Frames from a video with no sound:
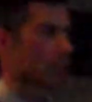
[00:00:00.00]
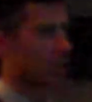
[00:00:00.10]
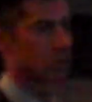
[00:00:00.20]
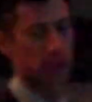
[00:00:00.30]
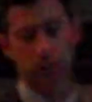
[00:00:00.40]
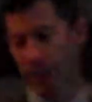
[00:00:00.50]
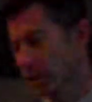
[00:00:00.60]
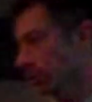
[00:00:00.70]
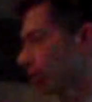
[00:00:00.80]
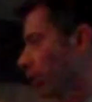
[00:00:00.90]
this, because this
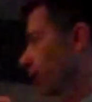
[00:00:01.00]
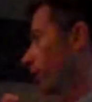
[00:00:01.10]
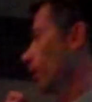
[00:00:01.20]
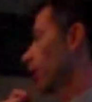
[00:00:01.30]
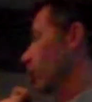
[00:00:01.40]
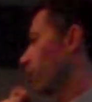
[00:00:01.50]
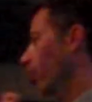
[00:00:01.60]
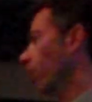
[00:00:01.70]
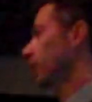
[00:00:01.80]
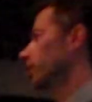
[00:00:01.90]
gets to the
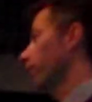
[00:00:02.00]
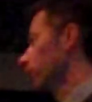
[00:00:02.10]
point of